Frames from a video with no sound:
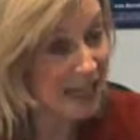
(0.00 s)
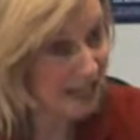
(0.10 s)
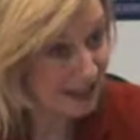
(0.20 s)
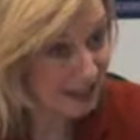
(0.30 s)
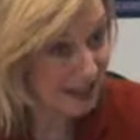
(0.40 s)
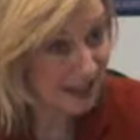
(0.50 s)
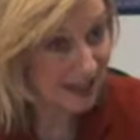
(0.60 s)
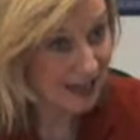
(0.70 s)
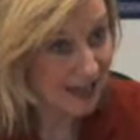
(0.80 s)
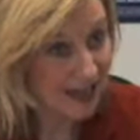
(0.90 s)
Anthony
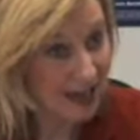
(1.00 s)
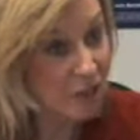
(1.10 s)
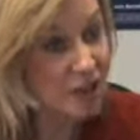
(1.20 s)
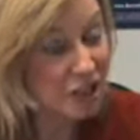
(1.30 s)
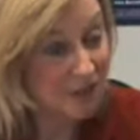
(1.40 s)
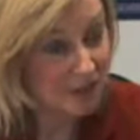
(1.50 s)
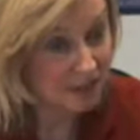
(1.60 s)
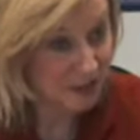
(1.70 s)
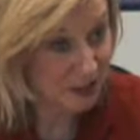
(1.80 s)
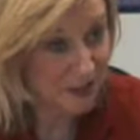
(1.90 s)
when she
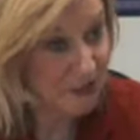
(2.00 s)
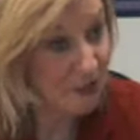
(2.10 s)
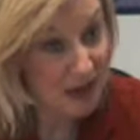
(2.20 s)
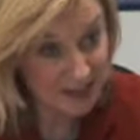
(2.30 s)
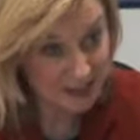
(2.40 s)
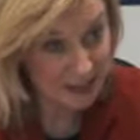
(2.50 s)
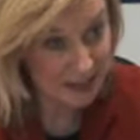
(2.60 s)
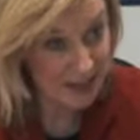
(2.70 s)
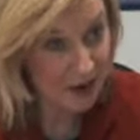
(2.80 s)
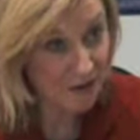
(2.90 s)
was arrested
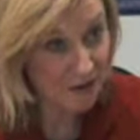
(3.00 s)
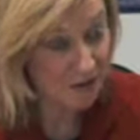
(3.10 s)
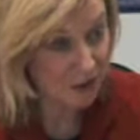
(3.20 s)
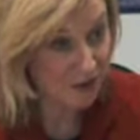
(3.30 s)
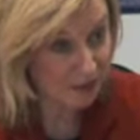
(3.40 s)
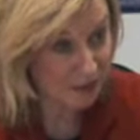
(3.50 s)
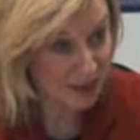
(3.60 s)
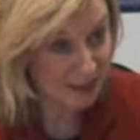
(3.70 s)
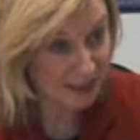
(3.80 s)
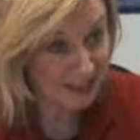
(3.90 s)
for voting for
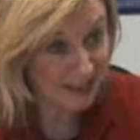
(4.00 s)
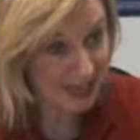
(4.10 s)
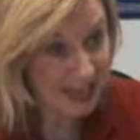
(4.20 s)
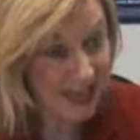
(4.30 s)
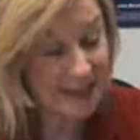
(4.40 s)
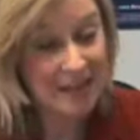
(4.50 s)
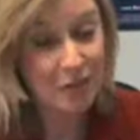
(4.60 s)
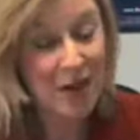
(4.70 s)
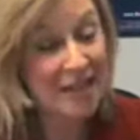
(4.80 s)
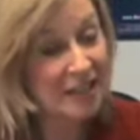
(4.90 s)
president, and then
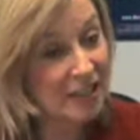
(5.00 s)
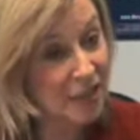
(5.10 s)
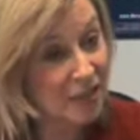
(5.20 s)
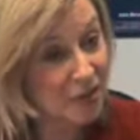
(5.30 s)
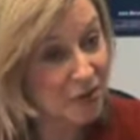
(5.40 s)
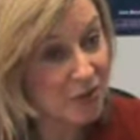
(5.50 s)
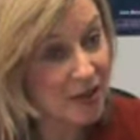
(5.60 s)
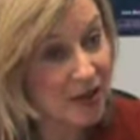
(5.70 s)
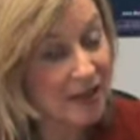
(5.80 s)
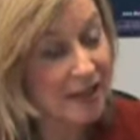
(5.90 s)
went to
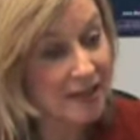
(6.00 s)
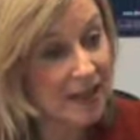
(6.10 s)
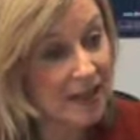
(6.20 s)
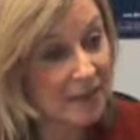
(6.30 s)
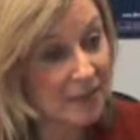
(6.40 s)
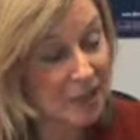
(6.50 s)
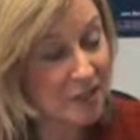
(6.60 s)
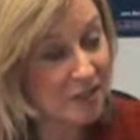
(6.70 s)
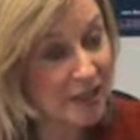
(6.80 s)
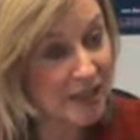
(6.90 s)

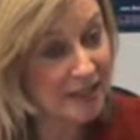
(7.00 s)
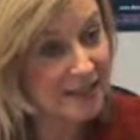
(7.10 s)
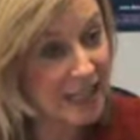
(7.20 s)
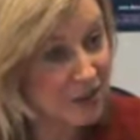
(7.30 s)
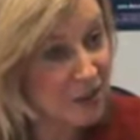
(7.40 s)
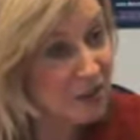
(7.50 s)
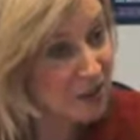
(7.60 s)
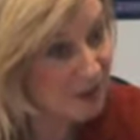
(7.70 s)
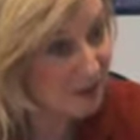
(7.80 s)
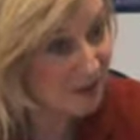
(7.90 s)
Bishop Desmond
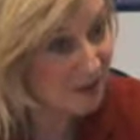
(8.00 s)
Tutu